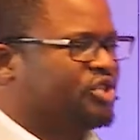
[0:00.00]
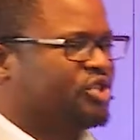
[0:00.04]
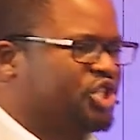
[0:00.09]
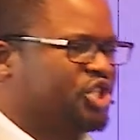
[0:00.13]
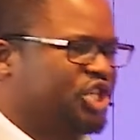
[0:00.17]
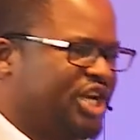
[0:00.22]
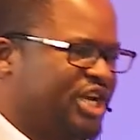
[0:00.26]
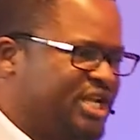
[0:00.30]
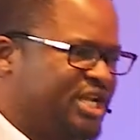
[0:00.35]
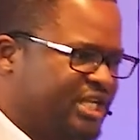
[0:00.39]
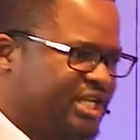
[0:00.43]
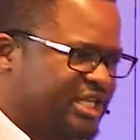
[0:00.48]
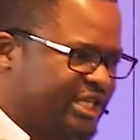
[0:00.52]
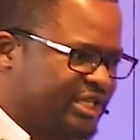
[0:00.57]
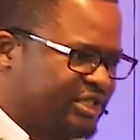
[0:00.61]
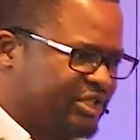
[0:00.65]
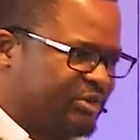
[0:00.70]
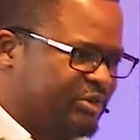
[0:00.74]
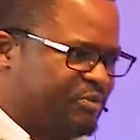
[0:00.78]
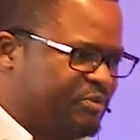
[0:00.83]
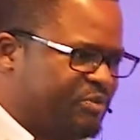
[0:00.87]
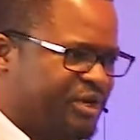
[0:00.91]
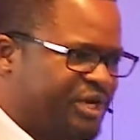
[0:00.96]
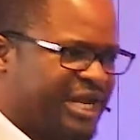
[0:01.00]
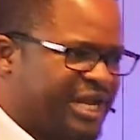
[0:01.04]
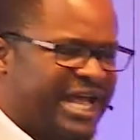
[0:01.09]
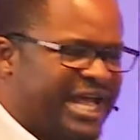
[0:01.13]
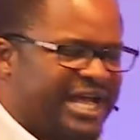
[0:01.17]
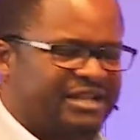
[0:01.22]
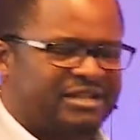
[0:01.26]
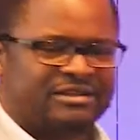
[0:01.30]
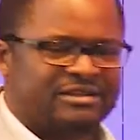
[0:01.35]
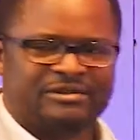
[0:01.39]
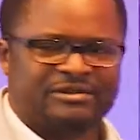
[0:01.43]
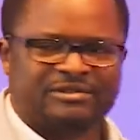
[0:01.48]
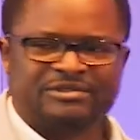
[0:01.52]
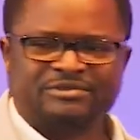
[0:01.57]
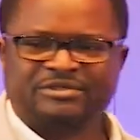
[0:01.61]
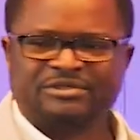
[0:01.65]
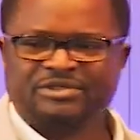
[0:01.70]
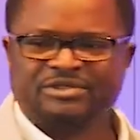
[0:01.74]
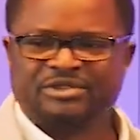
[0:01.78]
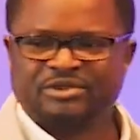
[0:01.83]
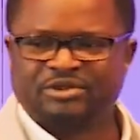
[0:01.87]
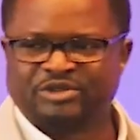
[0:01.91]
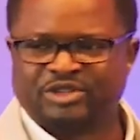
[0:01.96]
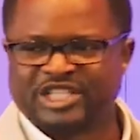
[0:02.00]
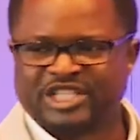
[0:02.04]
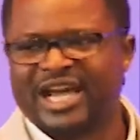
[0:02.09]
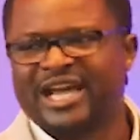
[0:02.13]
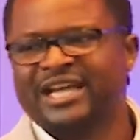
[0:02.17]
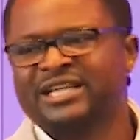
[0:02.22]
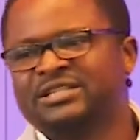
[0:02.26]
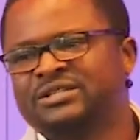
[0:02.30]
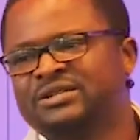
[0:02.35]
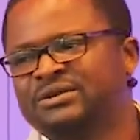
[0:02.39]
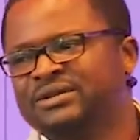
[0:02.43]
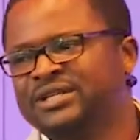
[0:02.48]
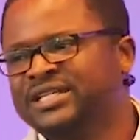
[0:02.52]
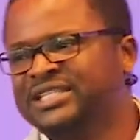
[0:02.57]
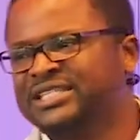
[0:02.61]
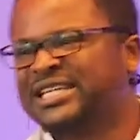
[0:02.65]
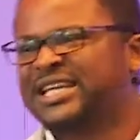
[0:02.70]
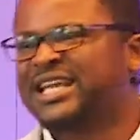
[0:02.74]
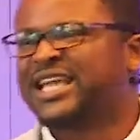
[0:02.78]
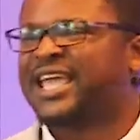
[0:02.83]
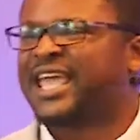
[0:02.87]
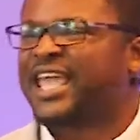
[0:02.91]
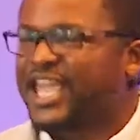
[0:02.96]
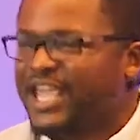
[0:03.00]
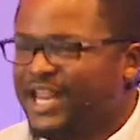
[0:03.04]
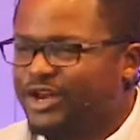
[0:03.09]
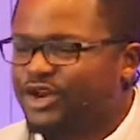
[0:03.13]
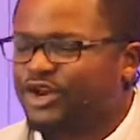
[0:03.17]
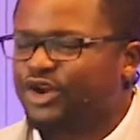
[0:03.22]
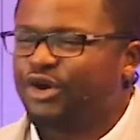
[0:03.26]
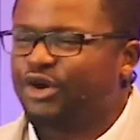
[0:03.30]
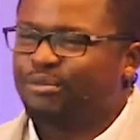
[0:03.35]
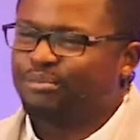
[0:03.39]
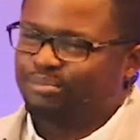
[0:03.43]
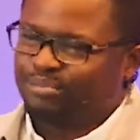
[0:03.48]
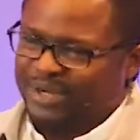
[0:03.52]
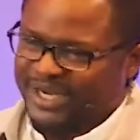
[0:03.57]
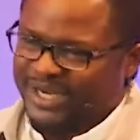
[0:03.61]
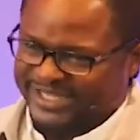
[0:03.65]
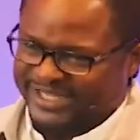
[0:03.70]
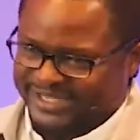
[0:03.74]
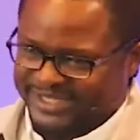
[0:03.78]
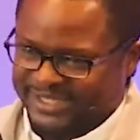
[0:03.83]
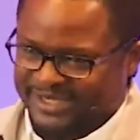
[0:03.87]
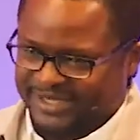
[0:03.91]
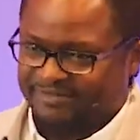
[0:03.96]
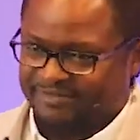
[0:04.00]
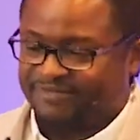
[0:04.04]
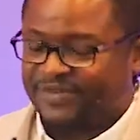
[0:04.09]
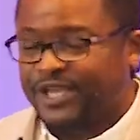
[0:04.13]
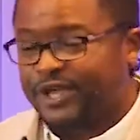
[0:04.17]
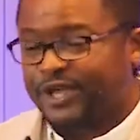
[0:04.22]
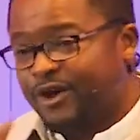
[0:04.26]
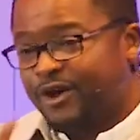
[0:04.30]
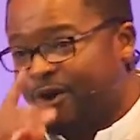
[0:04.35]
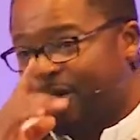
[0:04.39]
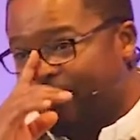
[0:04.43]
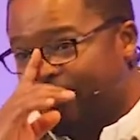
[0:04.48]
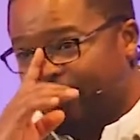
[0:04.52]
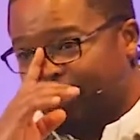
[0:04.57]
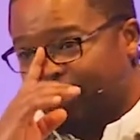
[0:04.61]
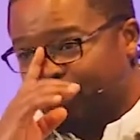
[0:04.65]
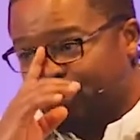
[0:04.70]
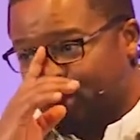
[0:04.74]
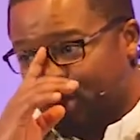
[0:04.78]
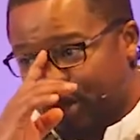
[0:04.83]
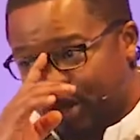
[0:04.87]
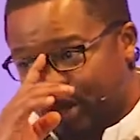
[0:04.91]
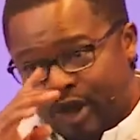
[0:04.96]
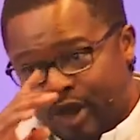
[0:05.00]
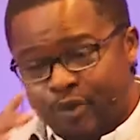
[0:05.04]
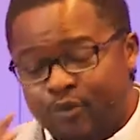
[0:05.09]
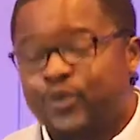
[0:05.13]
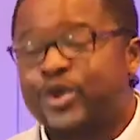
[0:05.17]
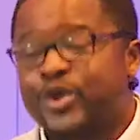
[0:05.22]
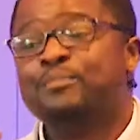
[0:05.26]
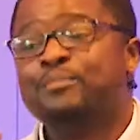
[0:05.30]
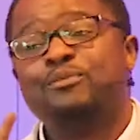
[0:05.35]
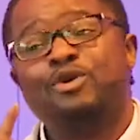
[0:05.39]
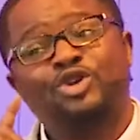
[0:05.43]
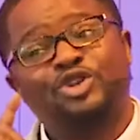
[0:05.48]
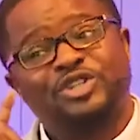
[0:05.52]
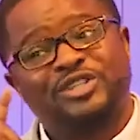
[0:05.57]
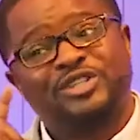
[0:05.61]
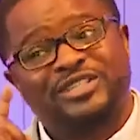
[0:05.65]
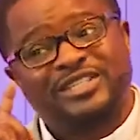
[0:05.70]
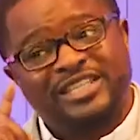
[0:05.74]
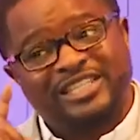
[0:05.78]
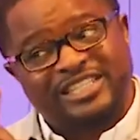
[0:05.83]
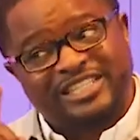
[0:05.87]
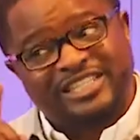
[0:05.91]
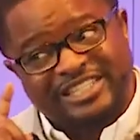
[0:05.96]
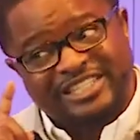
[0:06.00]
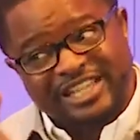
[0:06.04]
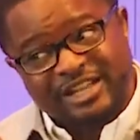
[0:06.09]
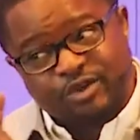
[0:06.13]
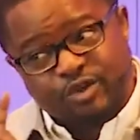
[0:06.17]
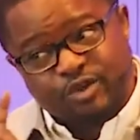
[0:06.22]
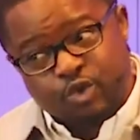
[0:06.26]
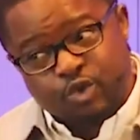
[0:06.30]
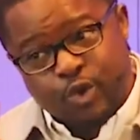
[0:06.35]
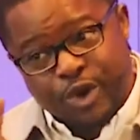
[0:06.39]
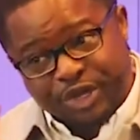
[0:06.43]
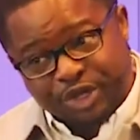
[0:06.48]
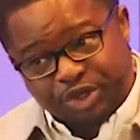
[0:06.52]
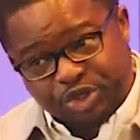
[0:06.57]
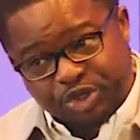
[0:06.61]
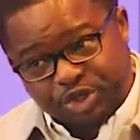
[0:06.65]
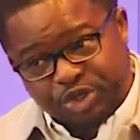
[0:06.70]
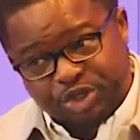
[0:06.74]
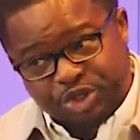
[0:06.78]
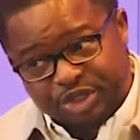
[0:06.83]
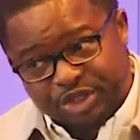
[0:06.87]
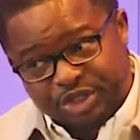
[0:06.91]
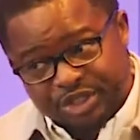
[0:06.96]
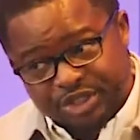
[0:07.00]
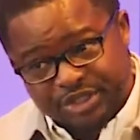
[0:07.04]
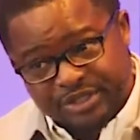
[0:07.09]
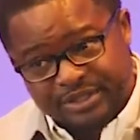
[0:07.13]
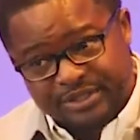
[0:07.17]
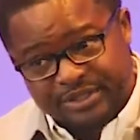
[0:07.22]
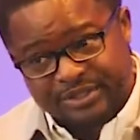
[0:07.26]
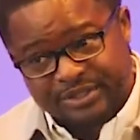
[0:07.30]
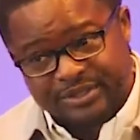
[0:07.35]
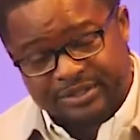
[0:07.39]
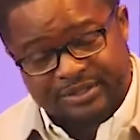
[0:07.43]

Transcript: me to change it, to put it, to title it Kingdom Blessing, because we must distinguish.